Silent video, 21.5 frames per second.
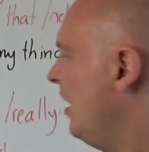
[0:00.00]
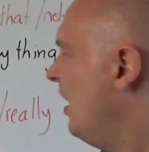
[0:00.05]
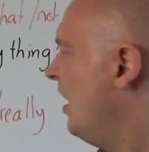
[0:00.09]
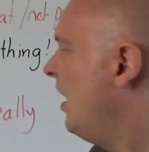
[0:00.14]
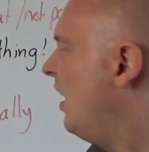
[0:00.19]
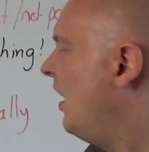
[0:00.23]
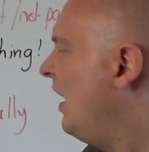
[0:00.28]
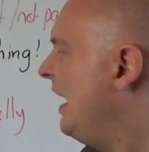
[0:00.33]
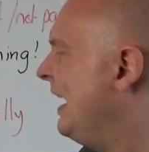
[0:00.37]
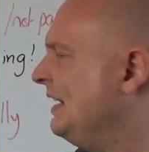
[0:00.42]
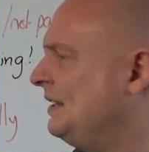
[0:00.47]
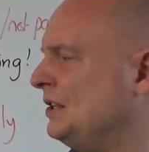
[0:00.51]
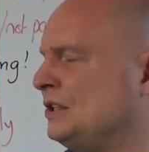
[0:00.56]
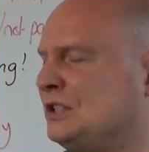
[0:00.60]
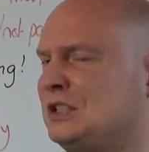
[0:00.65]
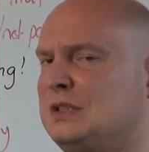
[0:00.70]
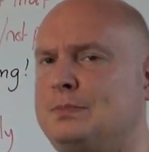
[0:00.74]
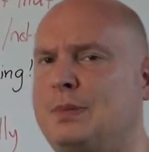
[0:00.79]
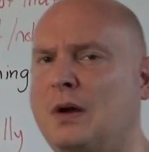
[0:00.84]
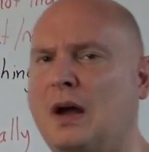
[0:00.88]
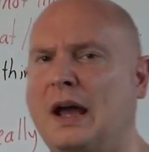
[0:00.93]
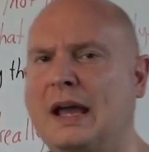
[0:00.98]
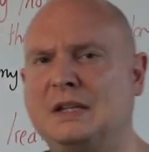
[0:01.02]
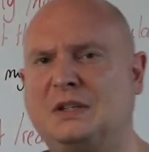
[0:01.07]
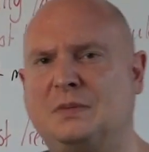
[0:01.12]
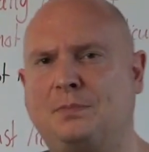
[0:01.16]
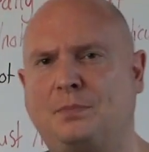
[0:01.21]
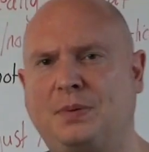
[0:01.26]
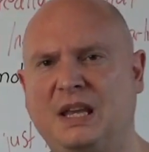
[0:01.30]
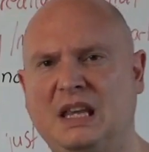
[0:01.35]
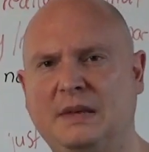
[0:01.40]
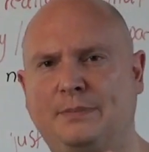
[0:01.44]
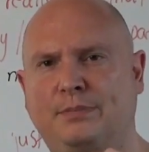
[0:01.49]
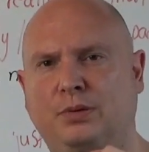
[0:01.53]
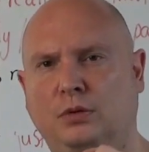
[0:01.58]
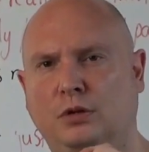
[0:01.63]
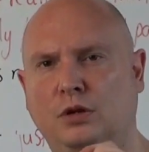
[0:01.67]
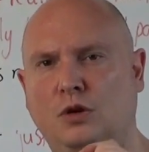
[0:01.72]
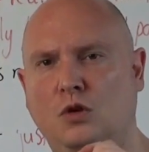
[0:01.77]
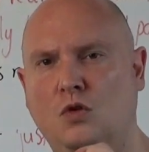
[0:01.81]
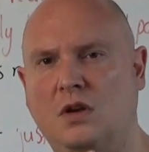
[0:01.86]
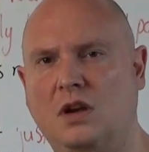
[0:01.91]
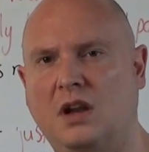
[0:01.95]
I despise people
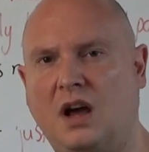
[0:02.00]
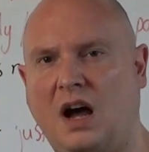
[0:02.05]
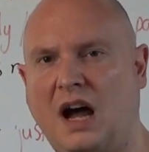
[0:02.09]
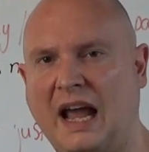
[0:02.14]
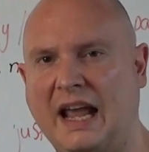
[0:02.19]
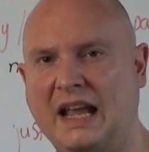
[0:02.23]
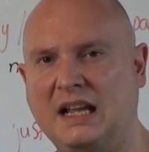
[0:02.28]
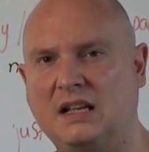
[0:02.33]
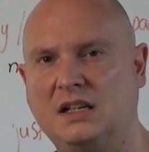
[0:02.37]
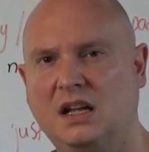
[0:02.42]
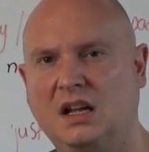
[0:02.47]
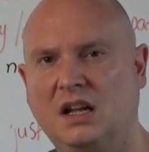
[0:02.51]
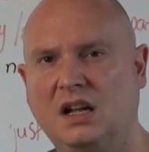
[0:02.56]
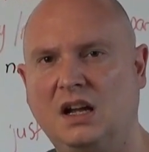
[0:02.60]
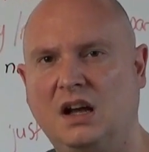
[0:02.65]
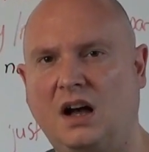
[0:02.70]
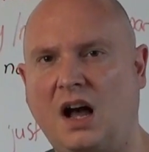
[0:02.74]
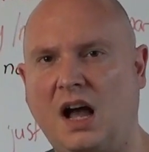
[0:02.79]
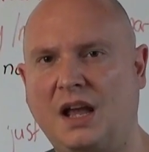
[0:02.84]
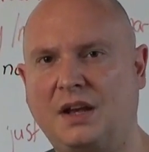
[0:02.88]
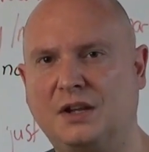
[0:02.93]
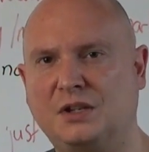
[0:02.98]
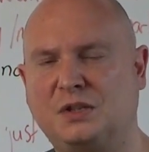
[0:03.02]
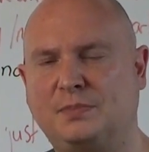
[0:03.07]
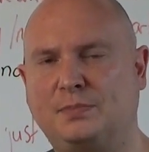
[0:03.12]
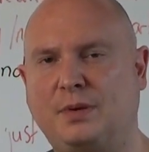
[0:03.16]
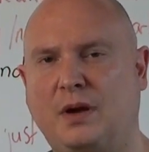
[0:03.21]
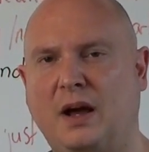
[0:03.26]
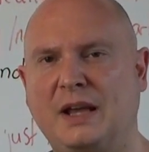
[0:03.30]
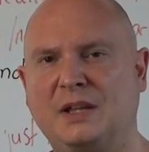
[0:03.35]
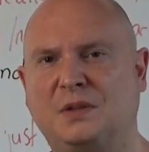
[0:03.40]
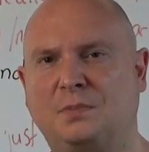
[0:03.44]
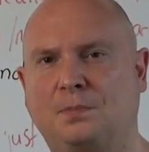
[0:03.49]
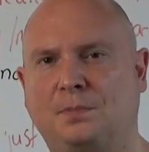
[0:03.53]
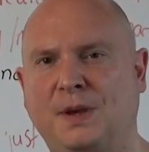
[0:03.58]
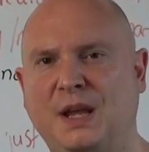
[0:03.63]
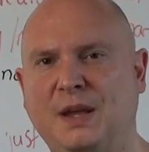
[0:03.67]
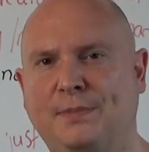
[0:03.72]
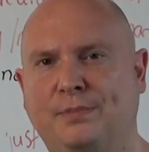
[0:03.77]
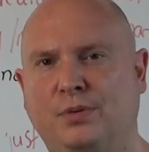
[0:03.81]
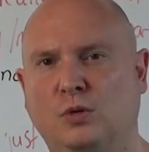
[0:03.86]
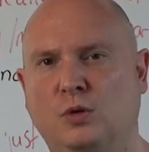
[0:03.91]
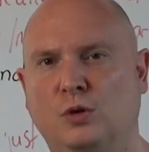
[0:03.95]
who lie. I despise
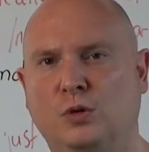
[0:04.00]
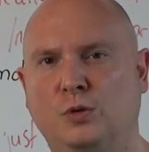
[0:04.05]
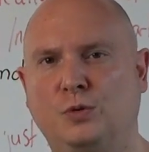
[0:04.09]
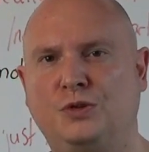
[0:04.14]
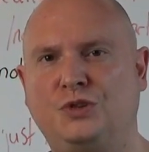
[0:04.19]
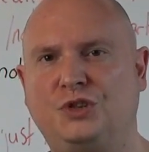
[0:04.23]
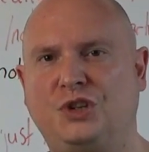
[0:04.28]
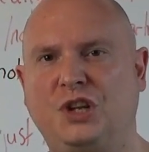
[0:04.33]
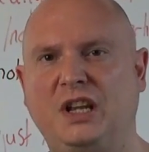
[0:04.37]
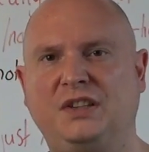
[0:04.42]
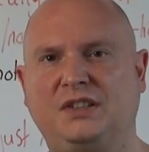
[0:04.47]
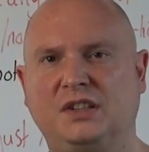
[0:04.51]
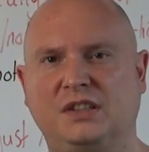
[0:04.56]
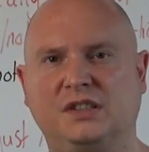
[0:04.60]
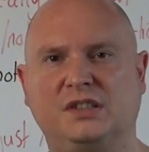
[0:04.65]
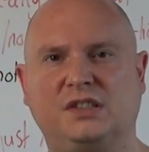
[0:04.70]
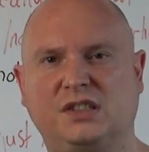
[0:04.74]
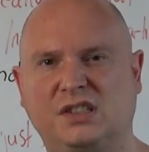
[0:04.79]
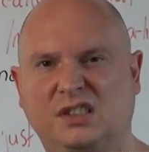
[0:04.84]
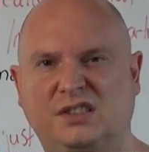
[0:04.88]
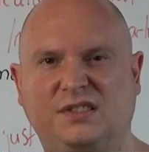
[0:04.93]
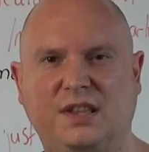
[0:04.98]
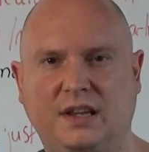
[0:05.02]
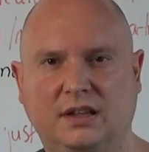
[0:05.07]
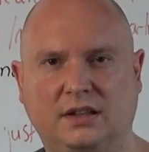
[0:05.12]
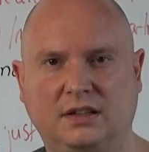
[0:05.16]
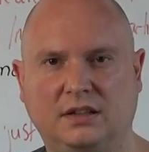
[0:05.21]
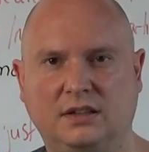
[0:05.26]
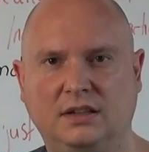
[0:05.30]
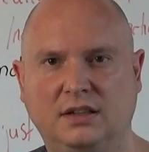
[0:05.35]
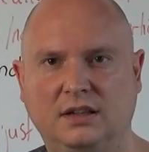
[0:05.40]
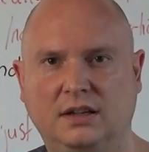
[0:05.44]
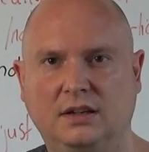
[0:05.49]
people who cheat and steal.